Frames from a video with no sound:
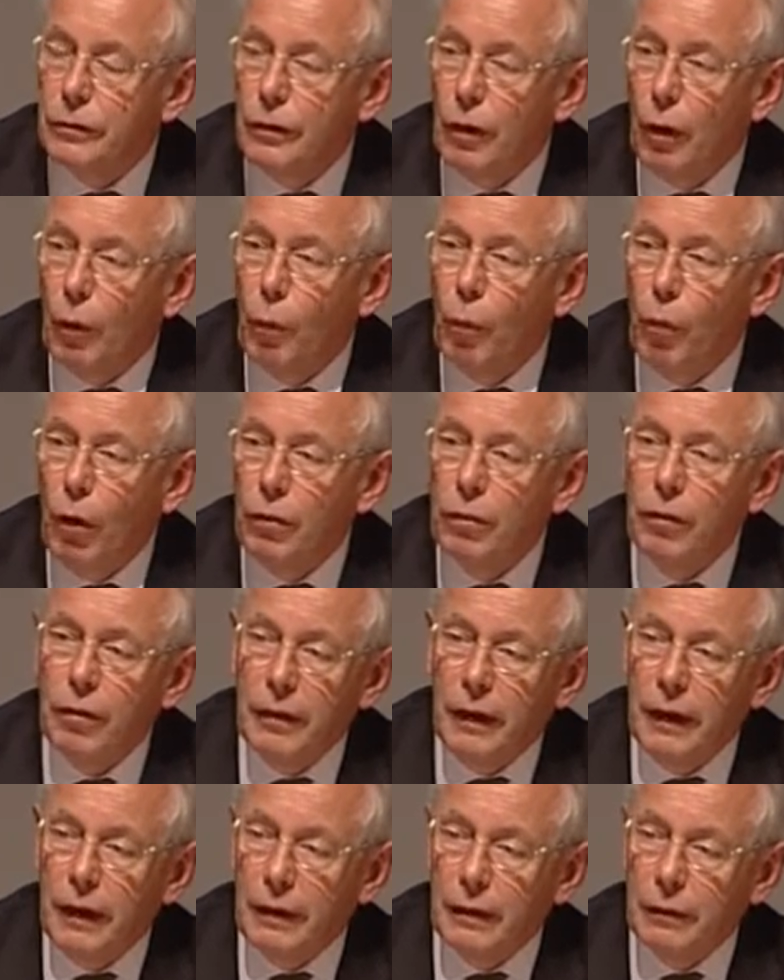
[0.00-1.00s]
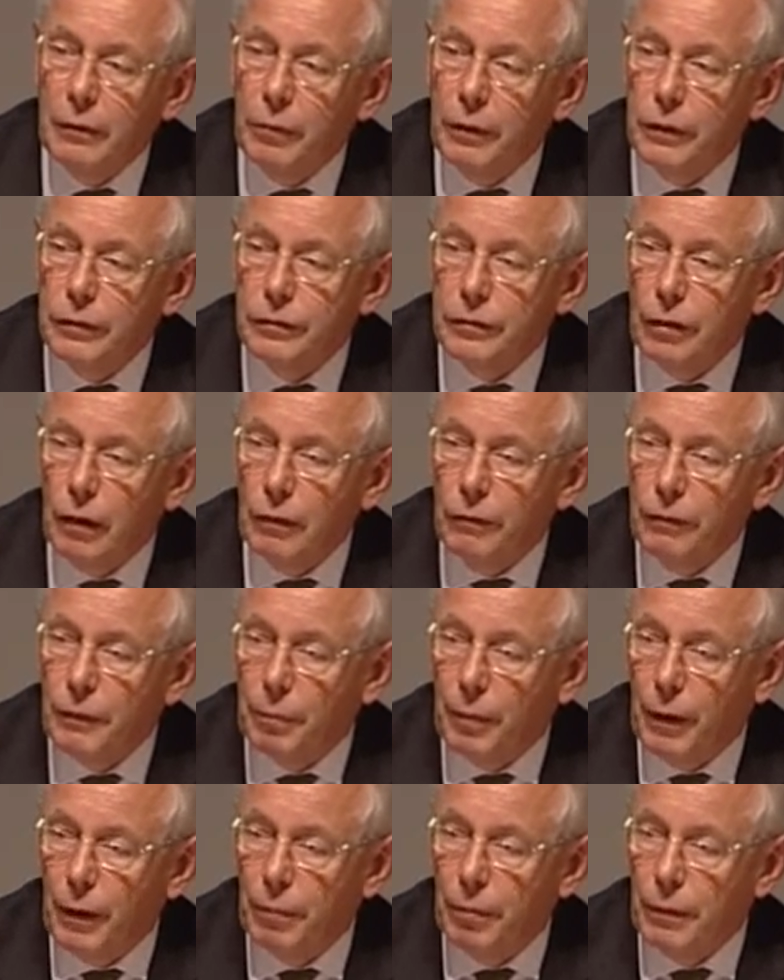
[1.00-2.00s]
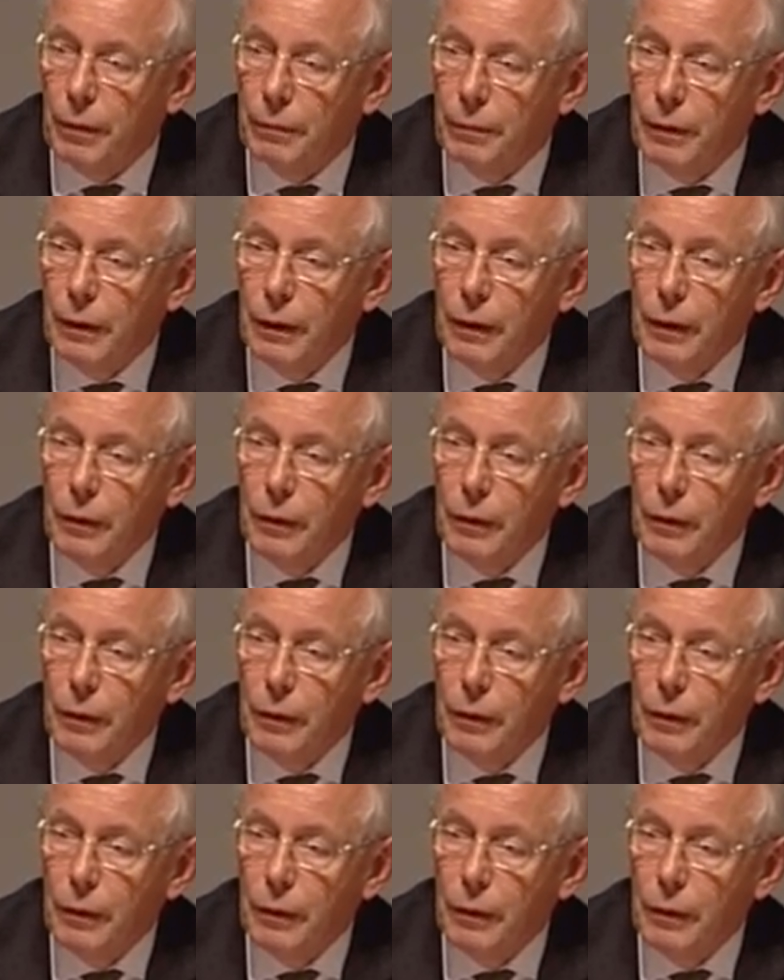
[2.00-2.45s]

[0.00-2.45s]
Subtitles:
Not one thing will solve the problem.